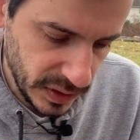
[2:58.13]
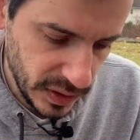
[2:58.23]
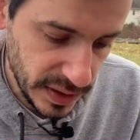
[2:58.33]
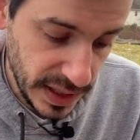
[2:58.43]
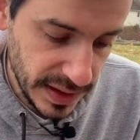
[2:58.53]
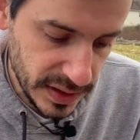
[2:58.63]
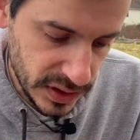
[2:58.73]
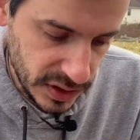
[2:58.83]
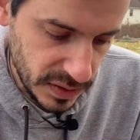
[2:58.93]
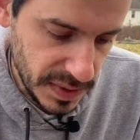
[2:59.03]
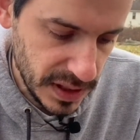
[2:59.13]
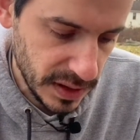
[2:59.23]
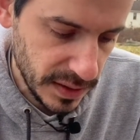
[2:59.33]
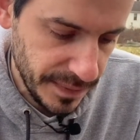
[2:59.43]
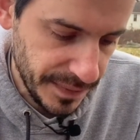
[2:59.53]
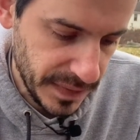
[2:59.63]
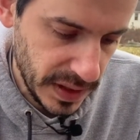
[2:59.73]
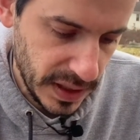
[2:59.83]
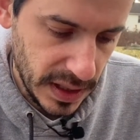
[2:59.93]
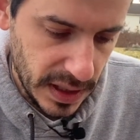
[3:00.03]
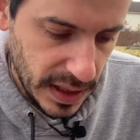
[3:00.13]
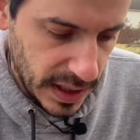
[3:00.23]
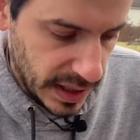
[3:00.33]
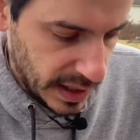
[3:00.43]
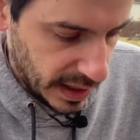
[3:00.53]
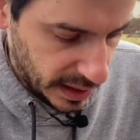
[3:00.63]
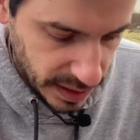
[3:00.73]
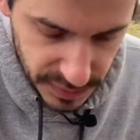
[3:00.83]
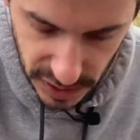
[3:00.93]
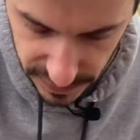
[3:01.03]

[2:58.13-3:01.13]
Well, again, this should be good. Comes off